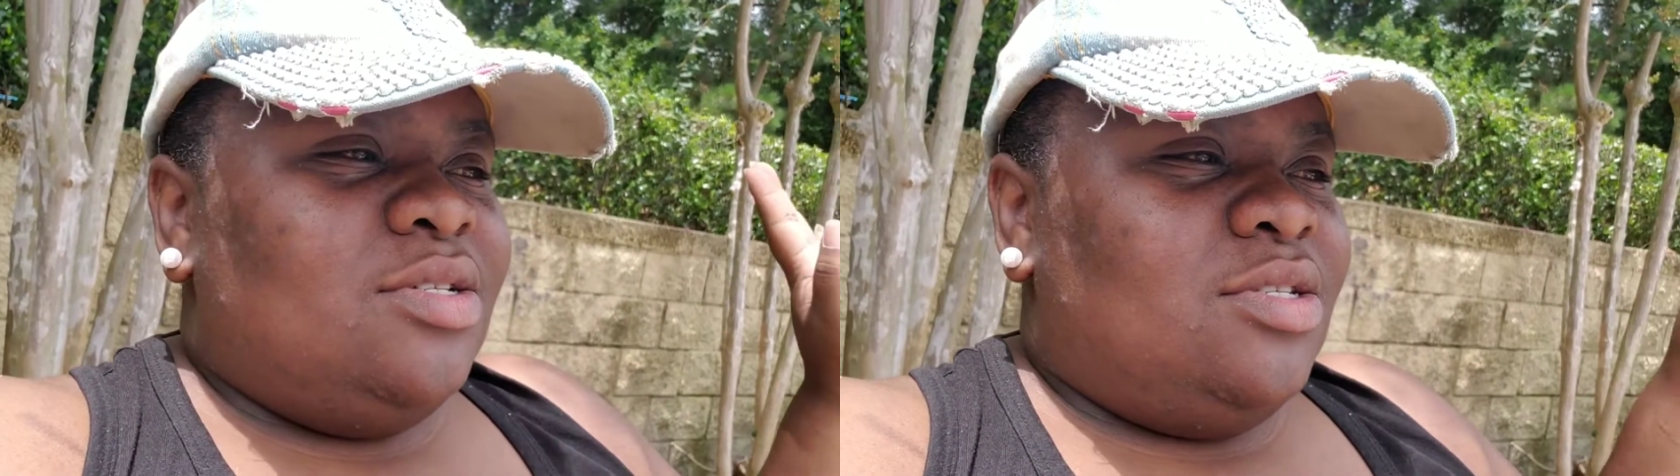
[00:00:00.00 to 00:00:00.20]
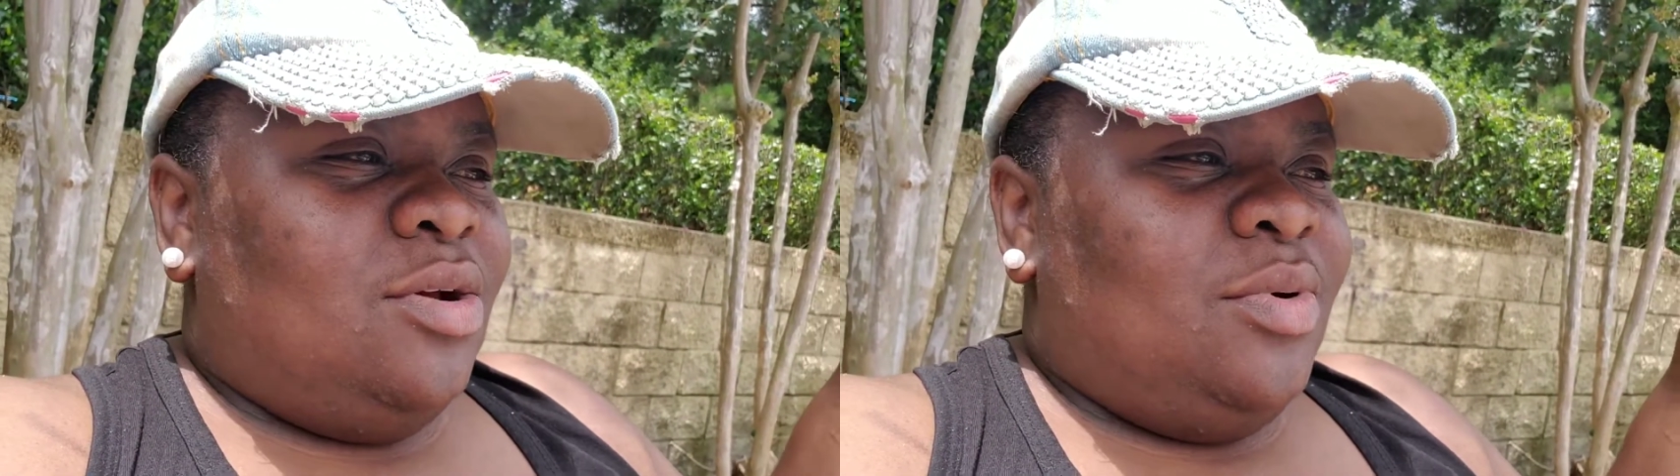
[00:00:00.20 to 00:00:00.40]

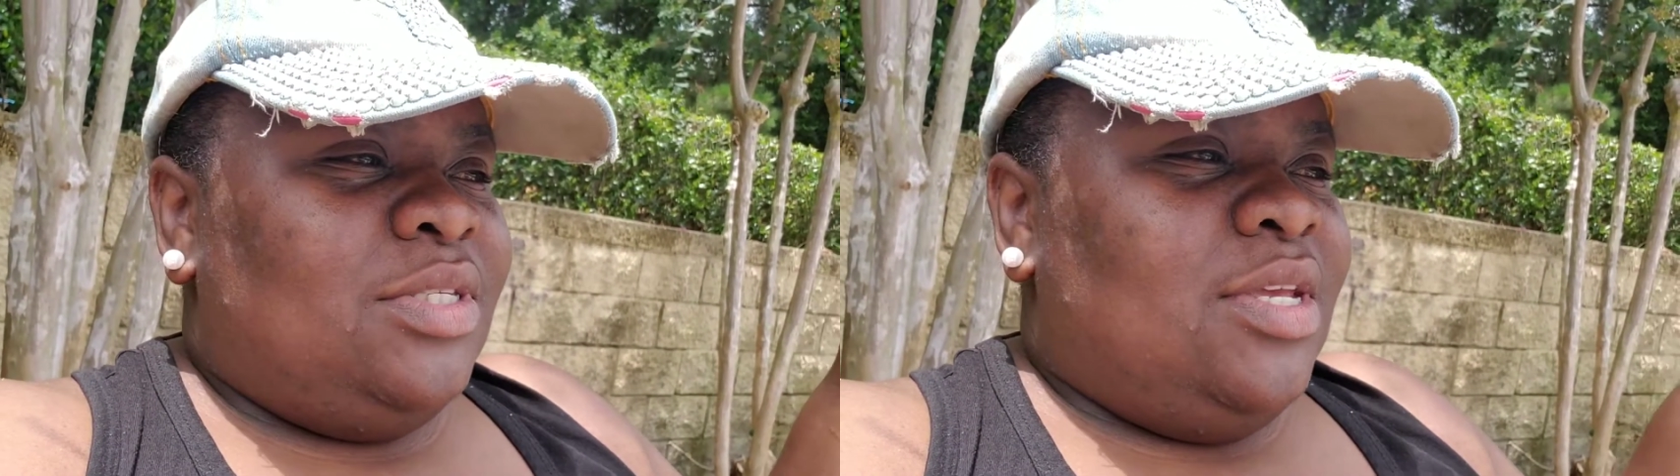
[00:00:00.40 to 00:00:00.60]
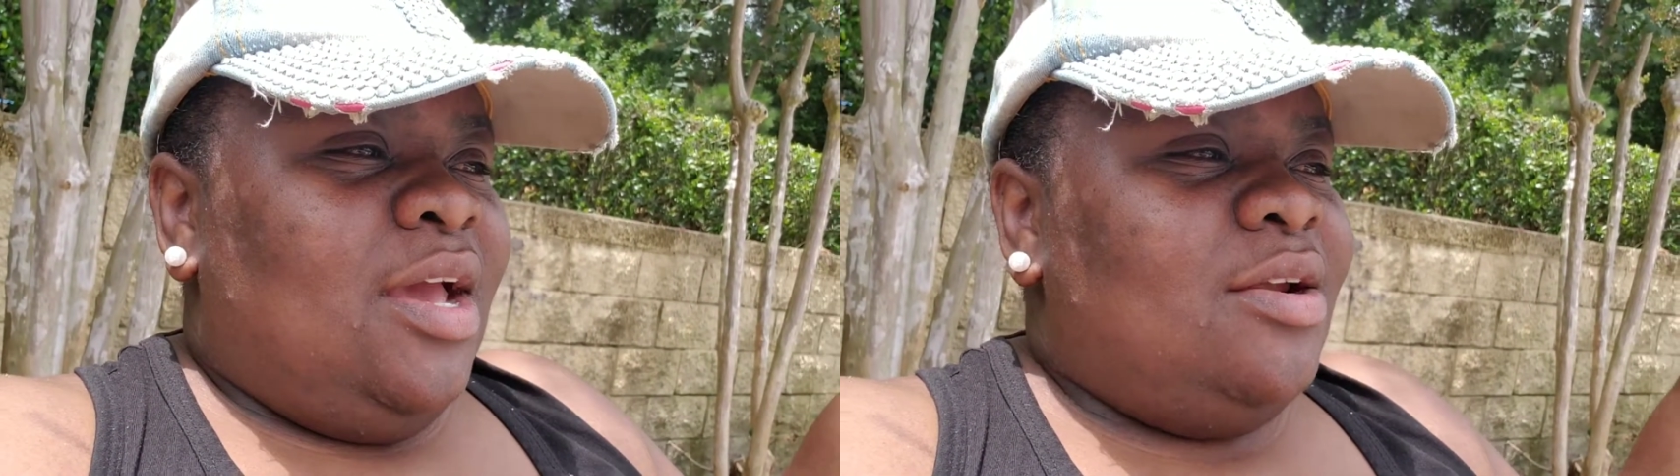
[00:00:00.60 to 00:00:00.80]
So
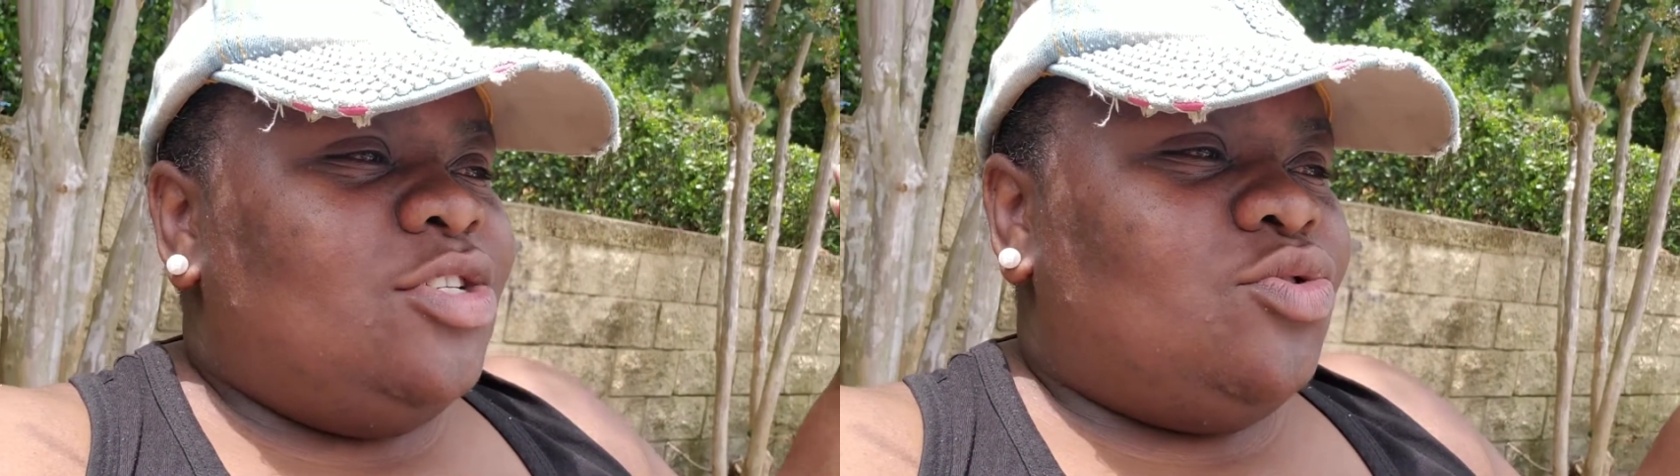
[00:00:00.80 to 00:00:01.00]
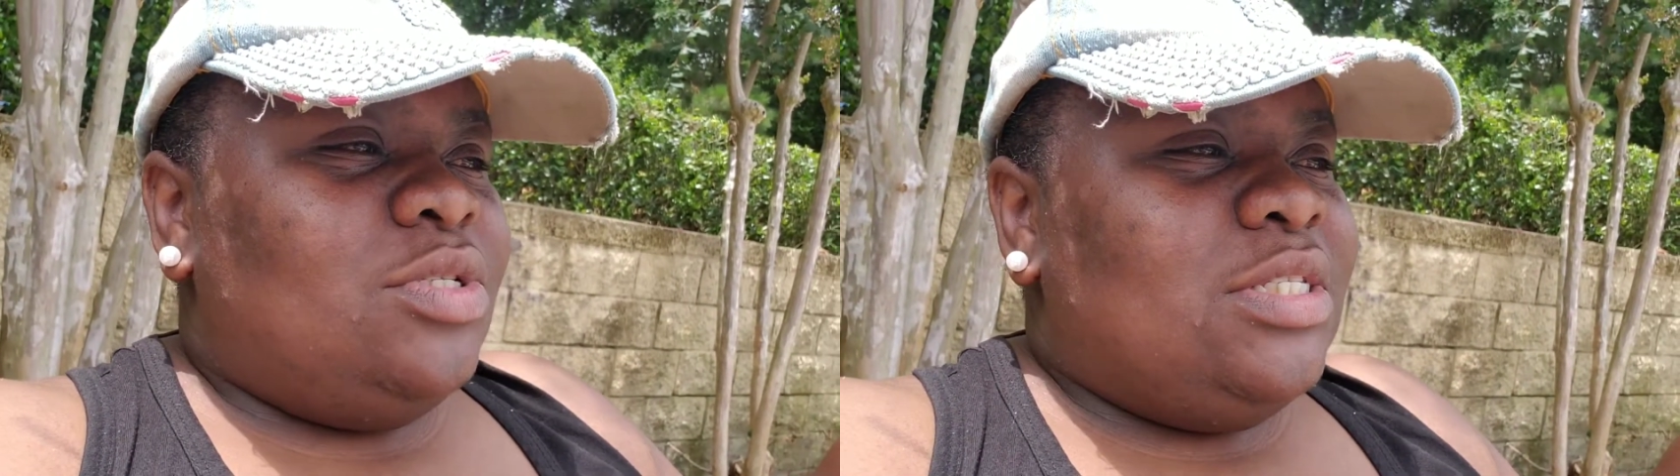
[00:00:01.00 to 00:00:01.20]
it's kind
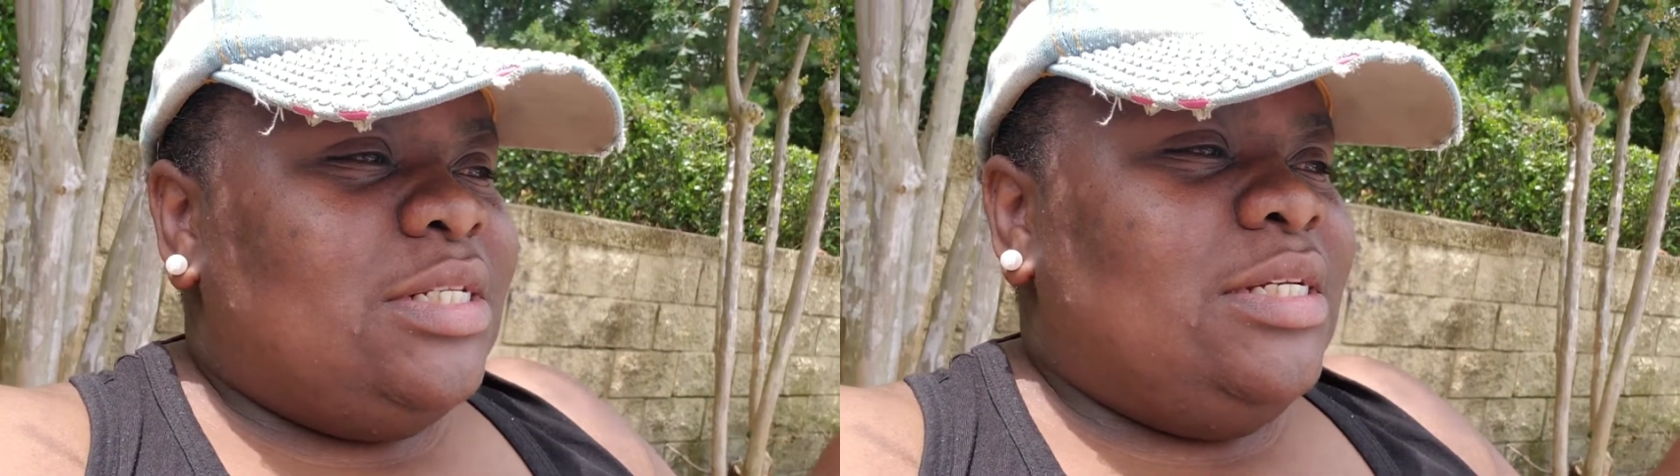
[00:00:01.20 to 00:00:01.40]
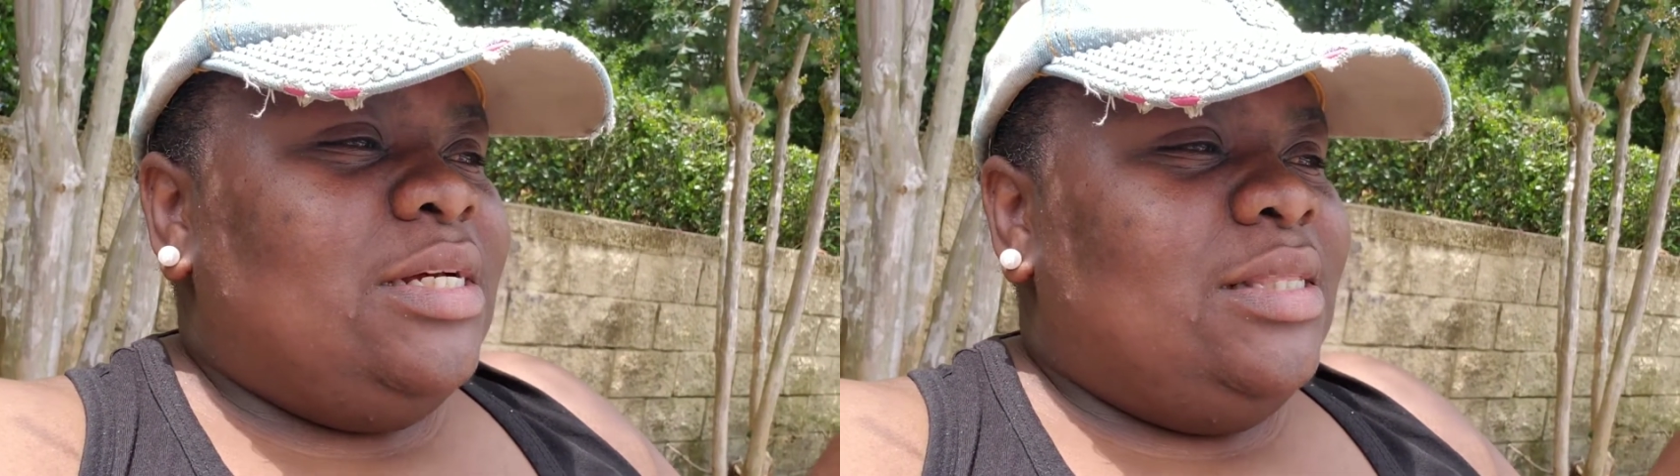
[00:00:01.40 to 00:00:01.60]
of
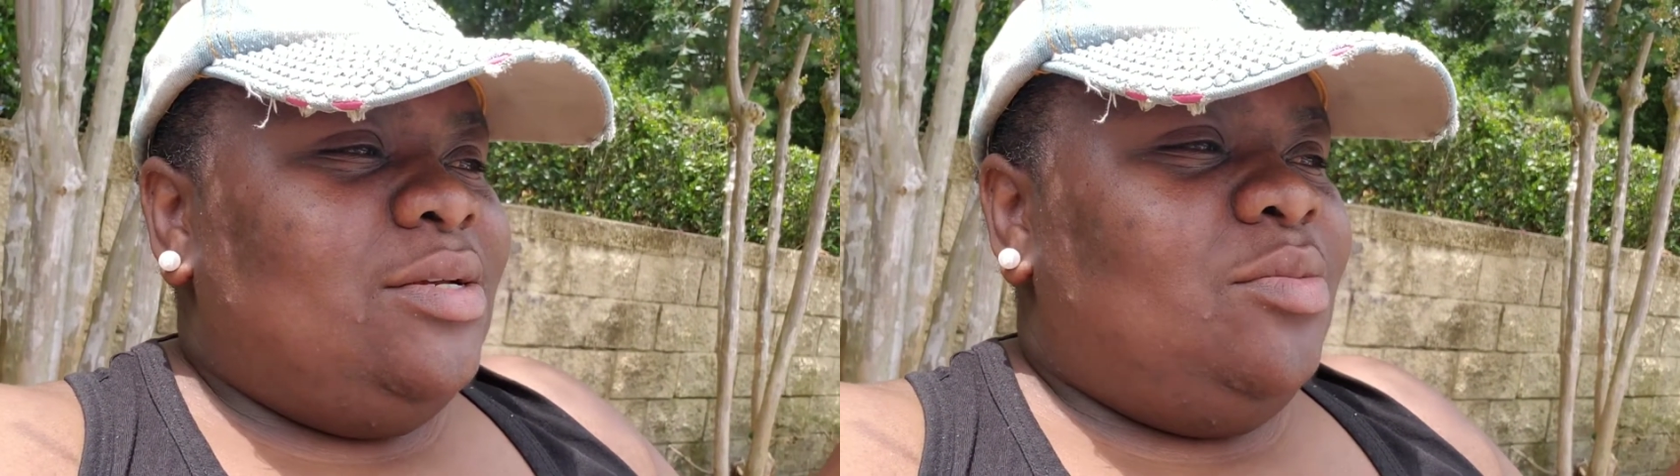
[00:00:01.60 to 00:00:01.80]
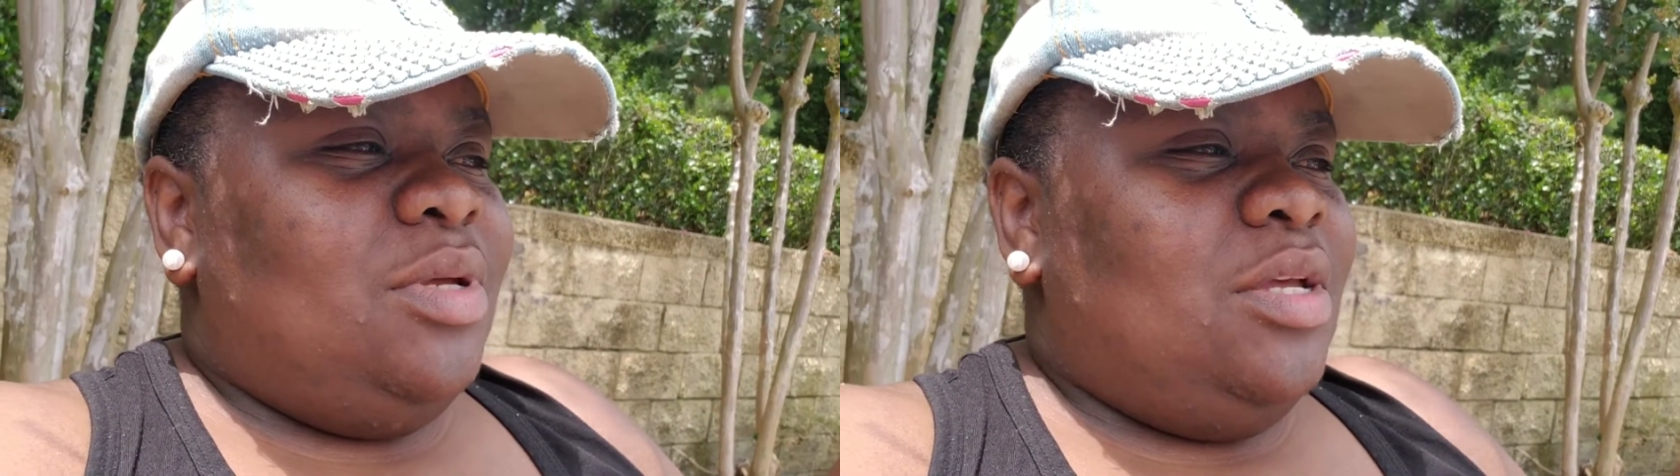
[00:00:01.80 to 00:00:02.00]
drizzling a
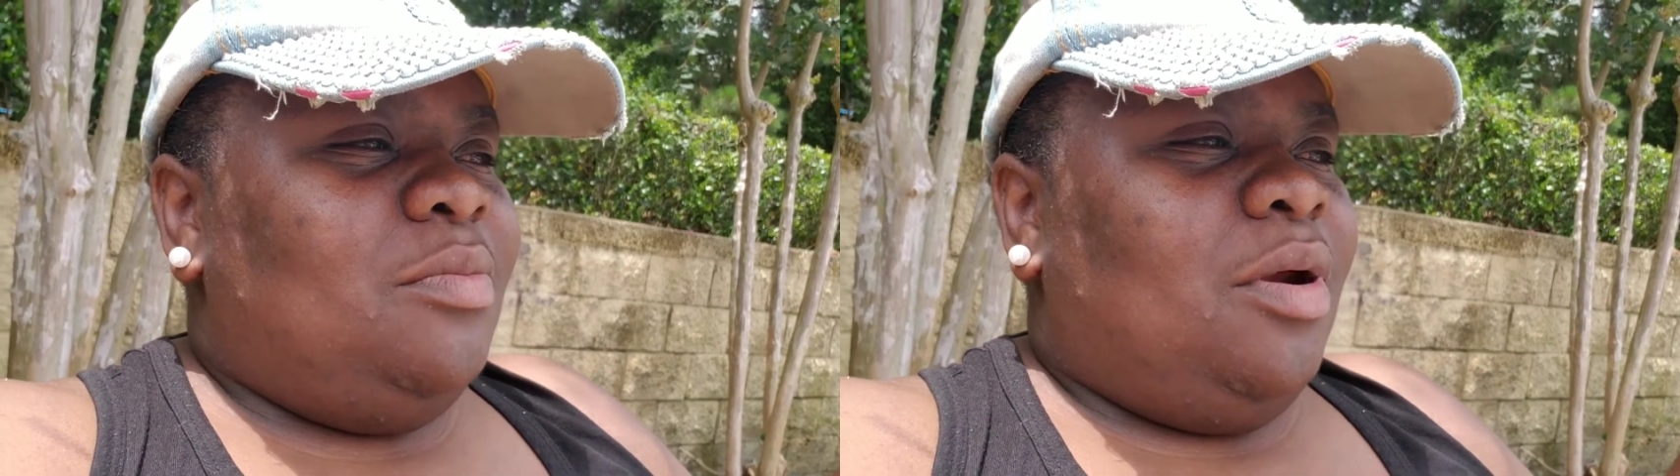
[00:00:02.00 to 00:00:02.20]
little bit,